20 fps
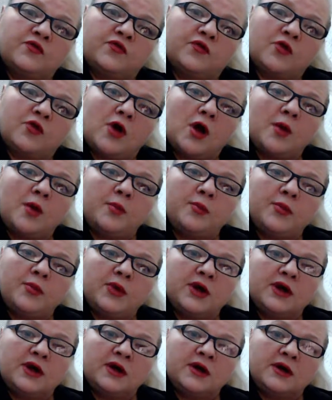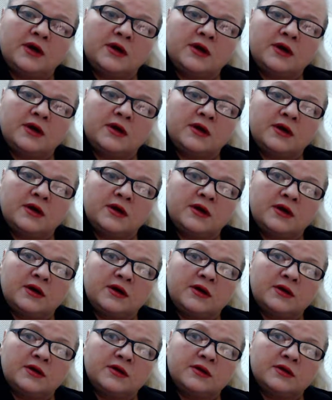from
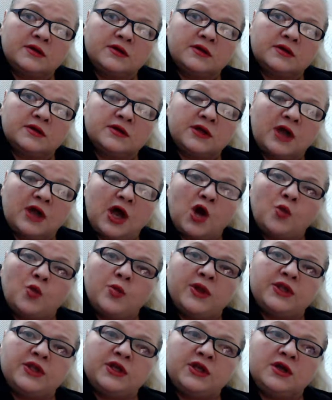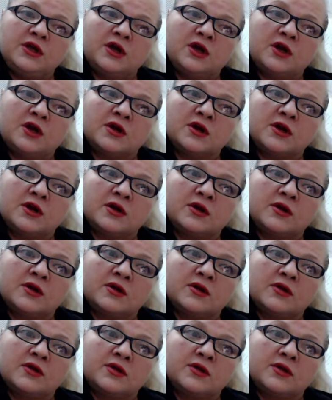how many are